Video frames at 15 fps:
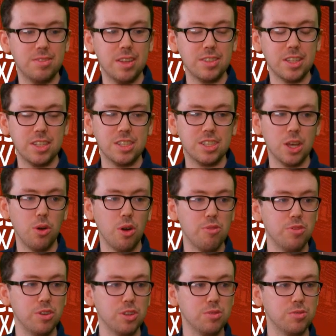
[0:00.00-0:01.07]
done this so
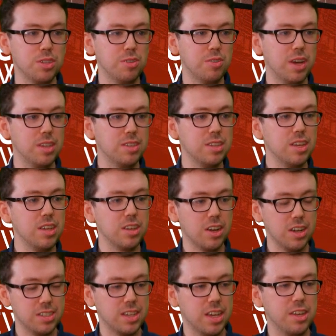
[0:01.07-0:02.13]
often. Obviously, you've had
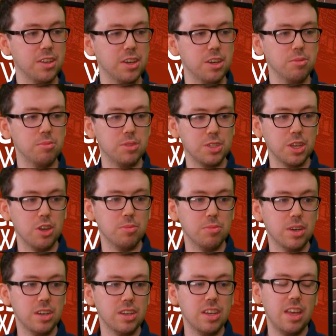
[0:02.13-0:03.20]
Caicedo,
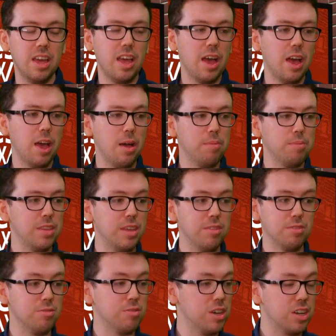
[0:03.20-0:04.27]
Matoma,
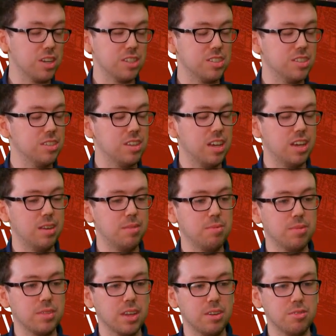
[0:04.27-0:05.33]
even Ferguson
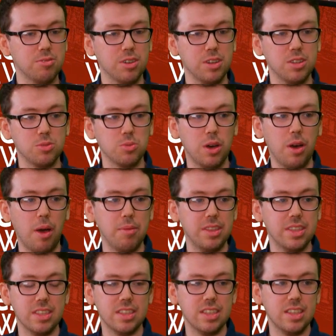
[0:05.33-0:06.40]
up front as well. I
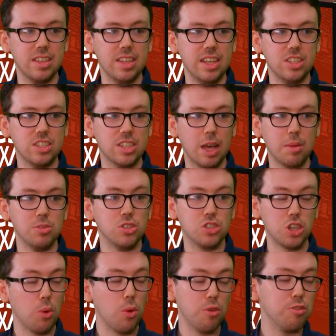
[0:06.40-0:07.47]
mean, it just happens
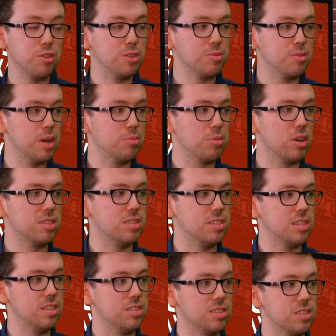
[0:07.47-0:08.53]
so often where Brighton
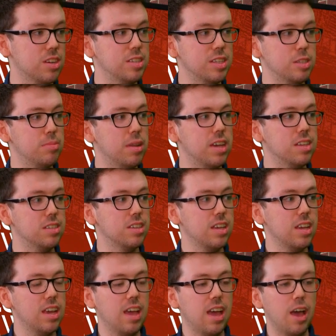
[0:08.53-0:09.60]
seem to sign these players,
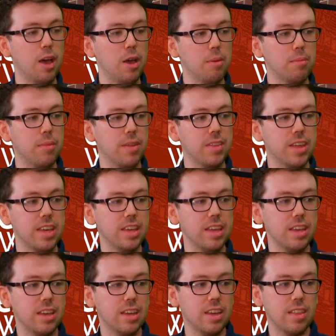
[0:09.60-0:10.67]
and
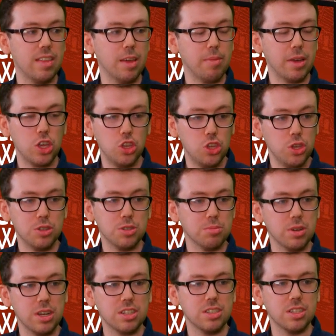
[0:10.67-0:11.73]
they make a huge
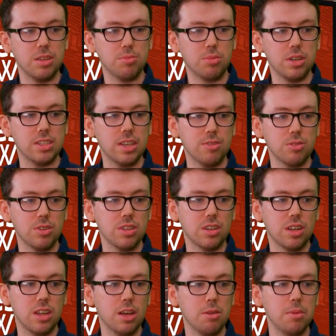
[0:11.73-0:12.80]
impression. They impress everyone at
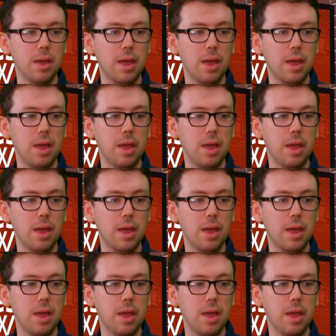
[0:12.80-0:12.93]
the club.